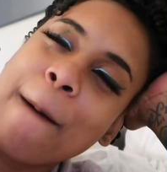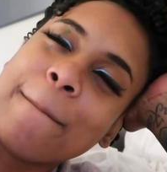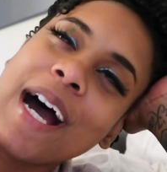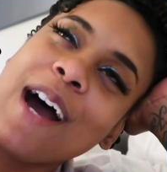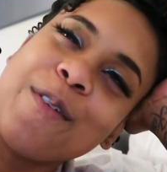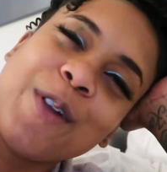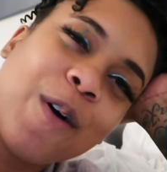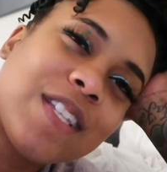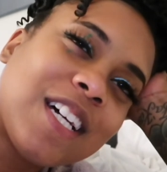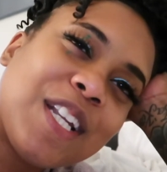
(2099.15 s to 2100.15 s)
But I don't know,
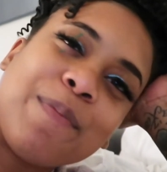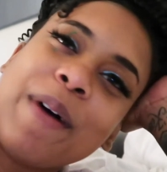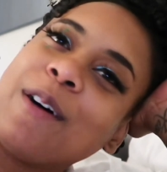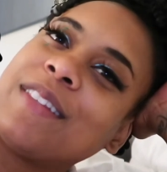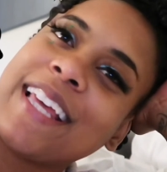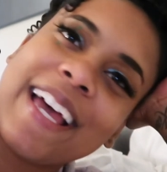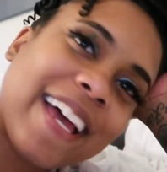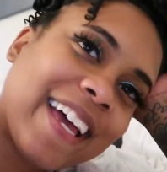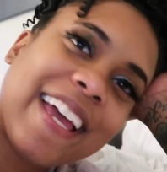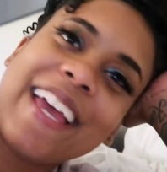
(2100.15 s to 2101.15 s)
it's something about
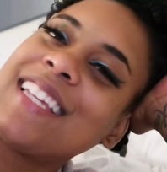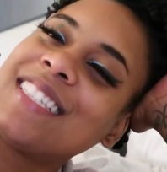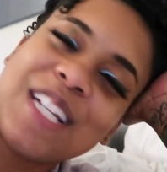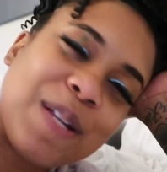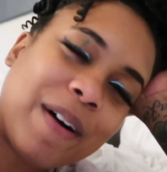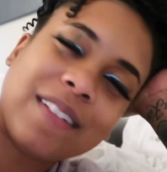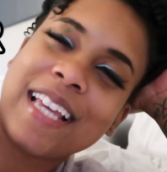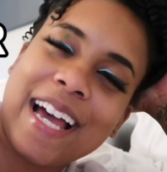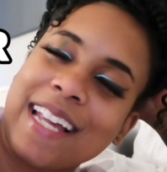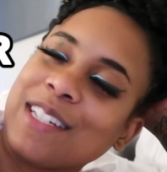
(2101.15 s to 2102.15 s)
that. It's something about
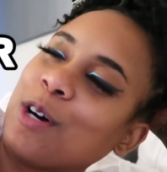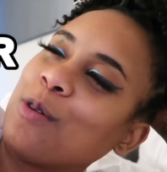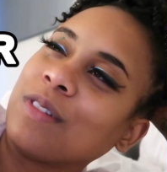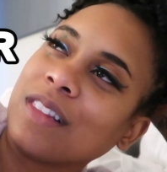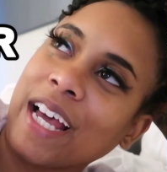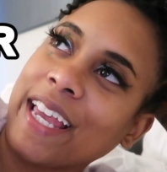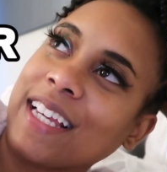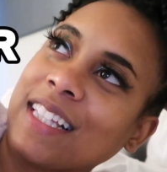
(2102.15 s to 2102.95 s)
that I don't like.